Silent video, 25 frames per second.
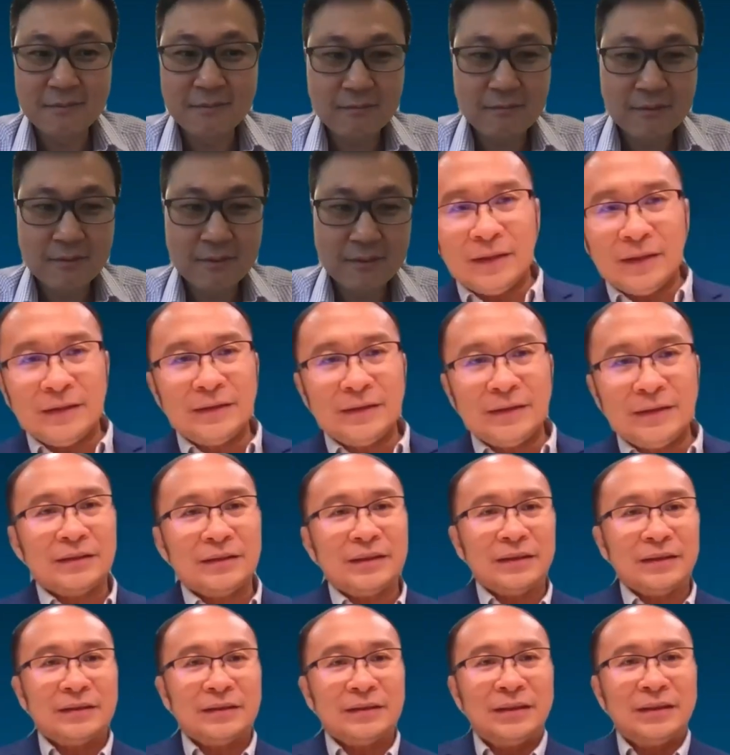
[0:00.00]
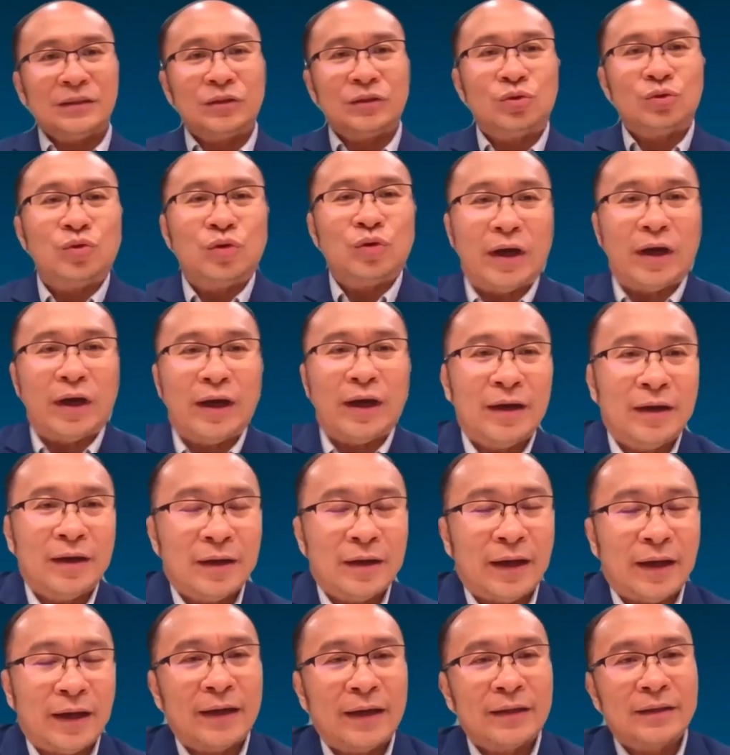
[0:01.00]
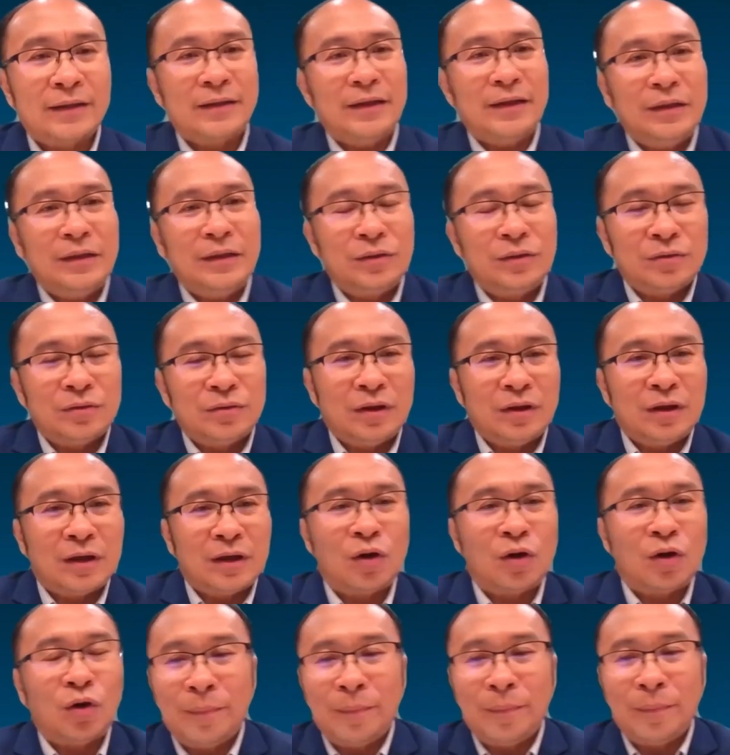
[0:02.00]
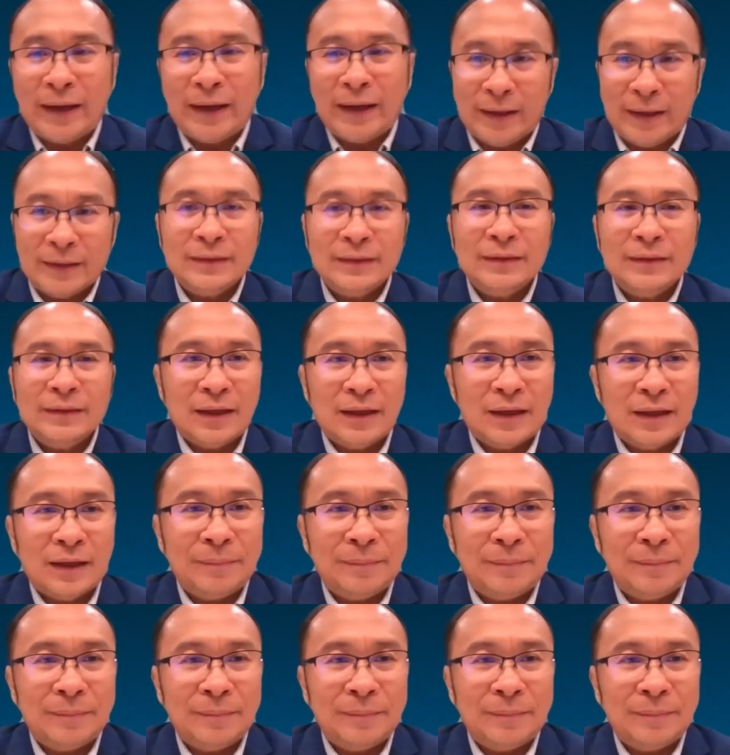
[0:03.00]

Yeah, I think just to add into a comment,